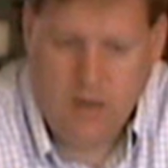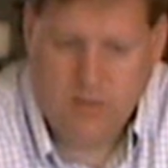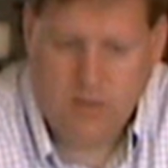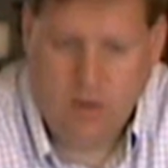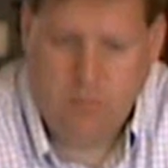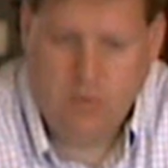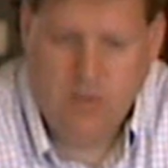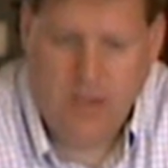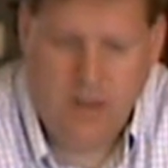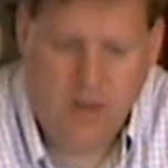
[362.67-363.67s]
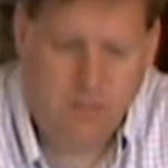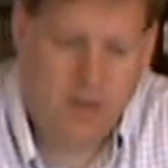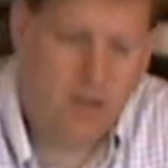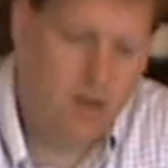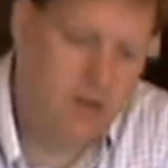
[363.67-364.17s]
And so I'll pour that into
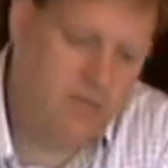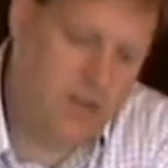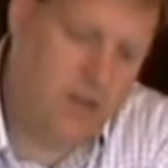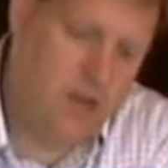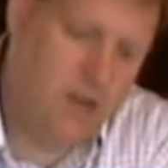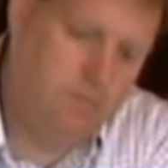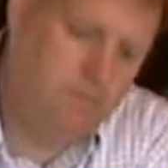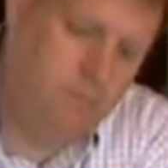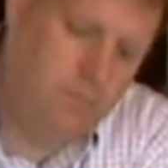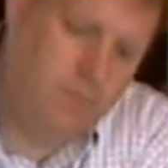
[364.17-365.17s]
my coffee cup,